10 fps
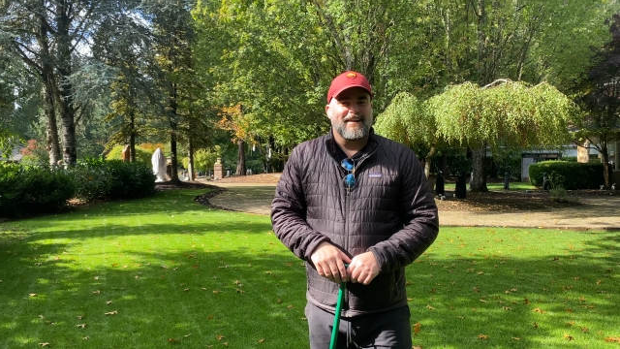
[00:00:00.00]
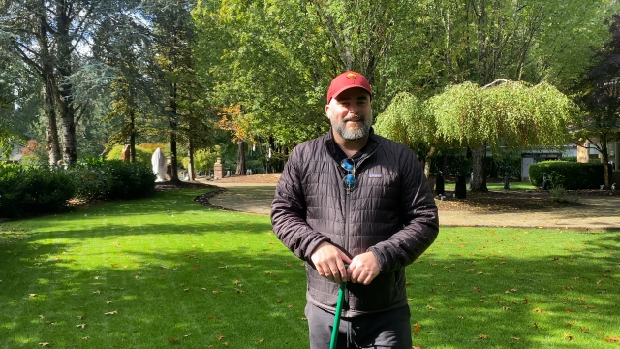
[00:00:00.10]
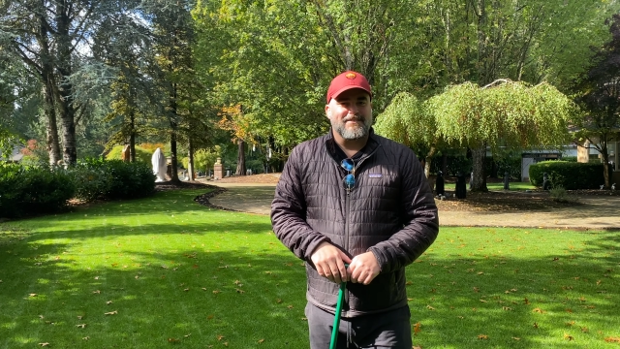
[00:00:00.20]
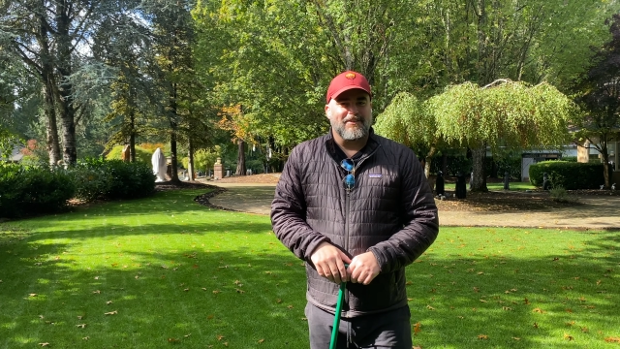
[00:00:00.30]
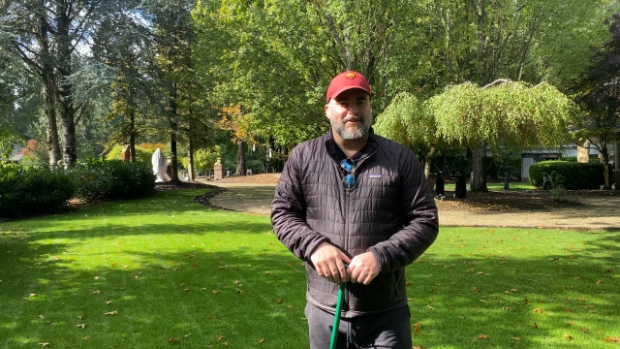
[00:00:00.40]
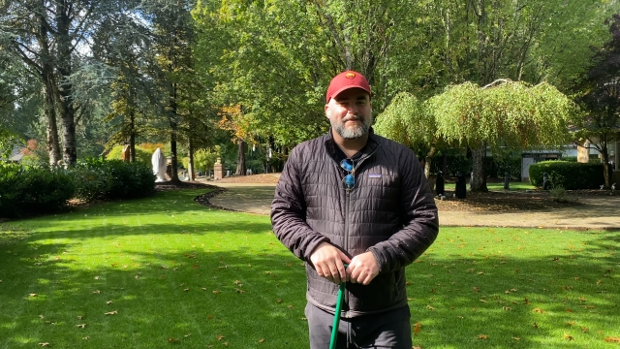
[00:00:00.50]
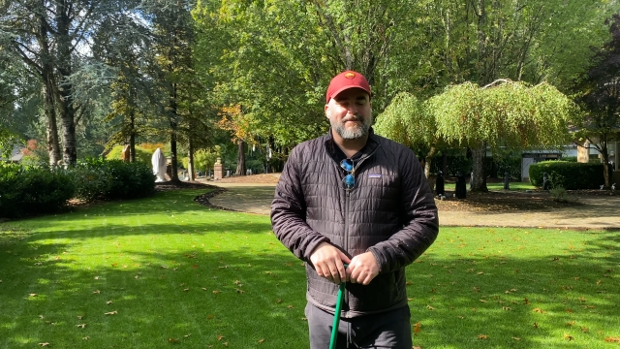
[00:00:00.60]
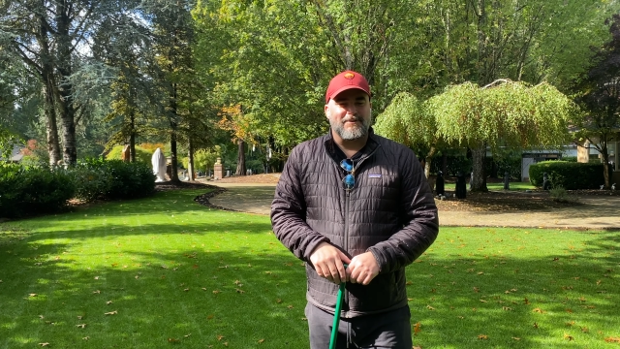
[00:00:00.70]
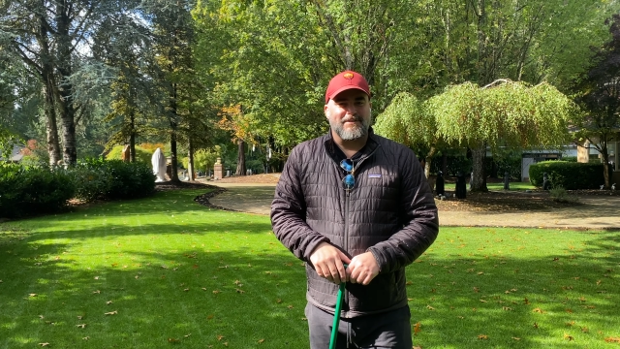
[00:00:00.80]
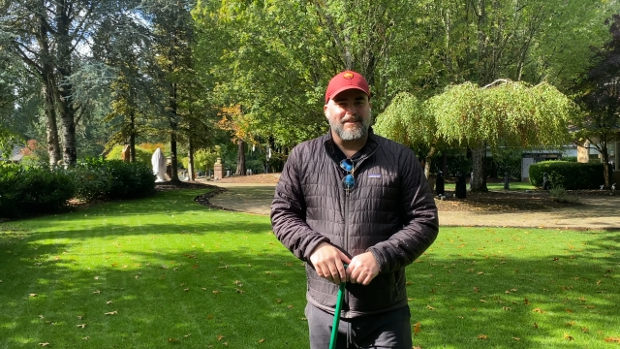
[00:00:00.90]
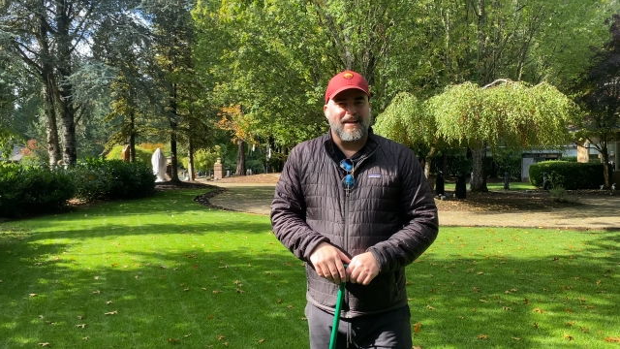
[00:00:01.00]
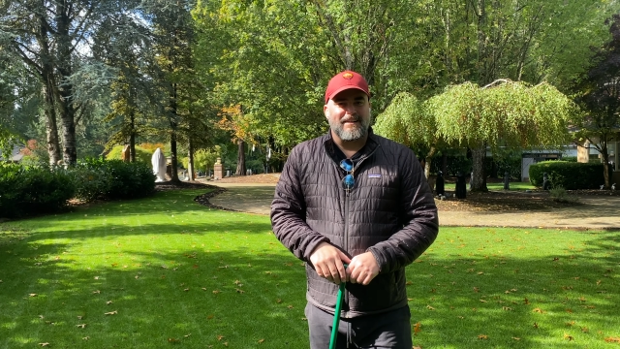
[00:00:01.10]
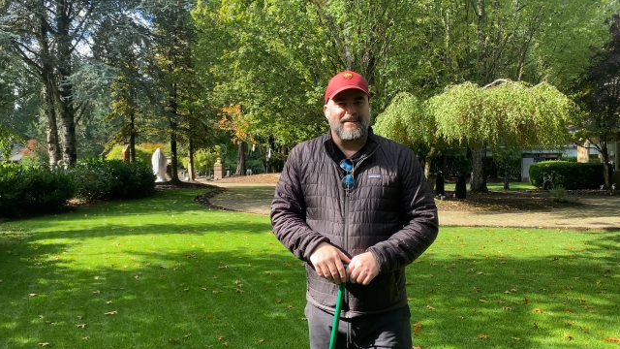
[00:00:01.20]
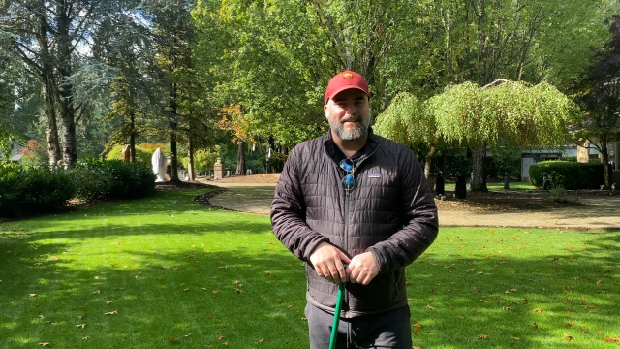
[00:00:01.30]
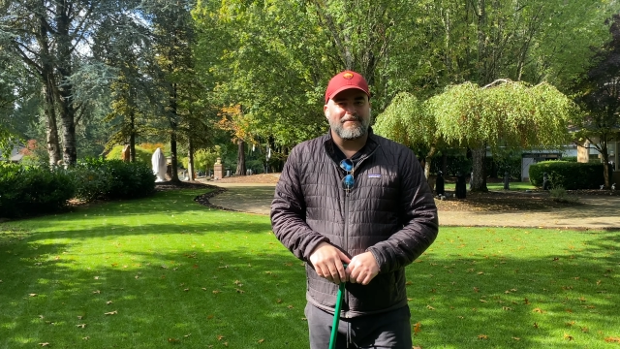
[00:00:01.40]
So look forward to that
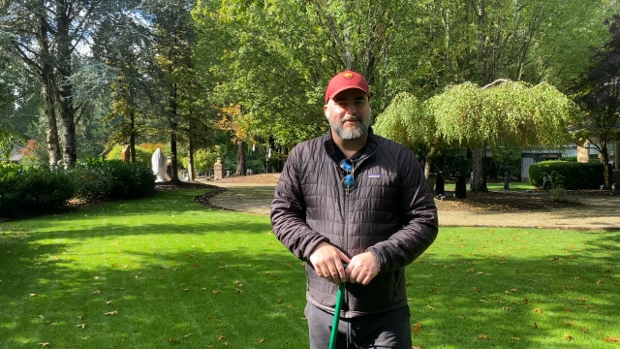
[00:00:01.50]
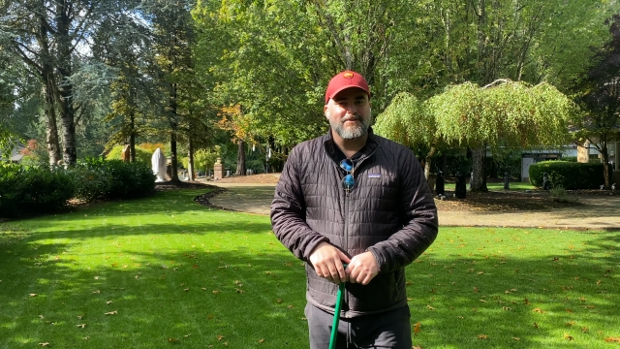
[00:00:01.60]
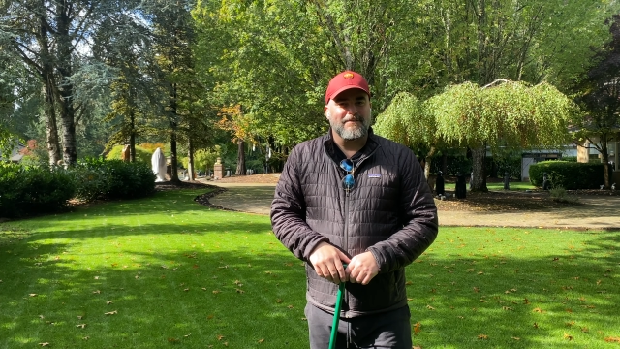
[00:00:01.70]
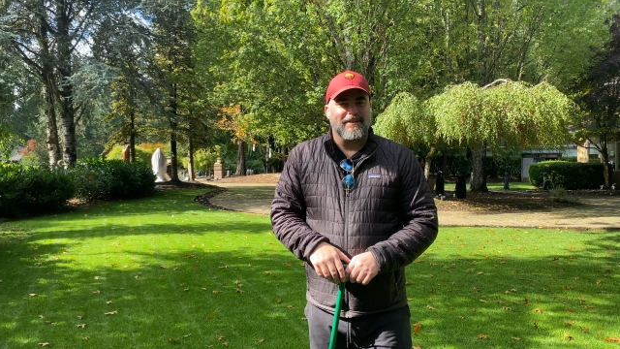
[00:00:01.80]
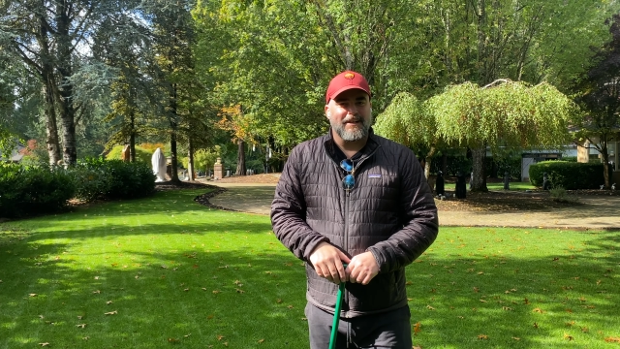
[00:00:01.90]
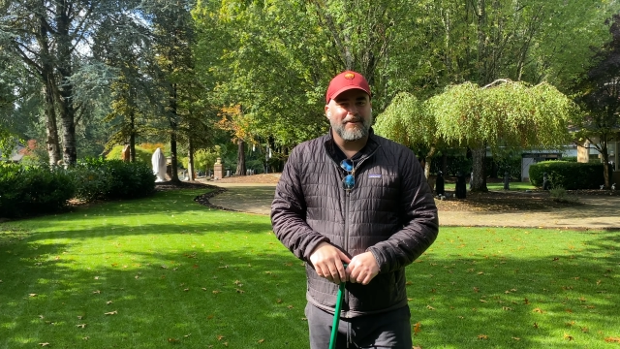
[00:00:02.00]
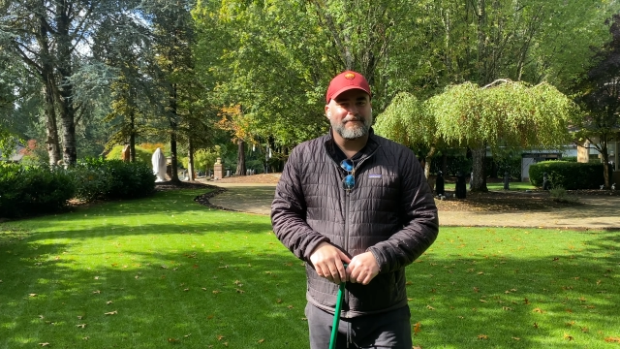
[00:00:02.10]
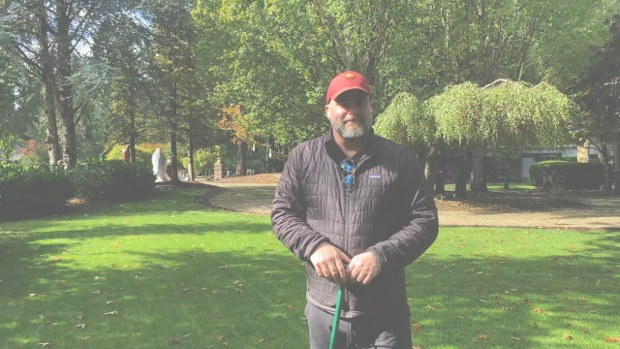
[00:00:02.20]
in a future video.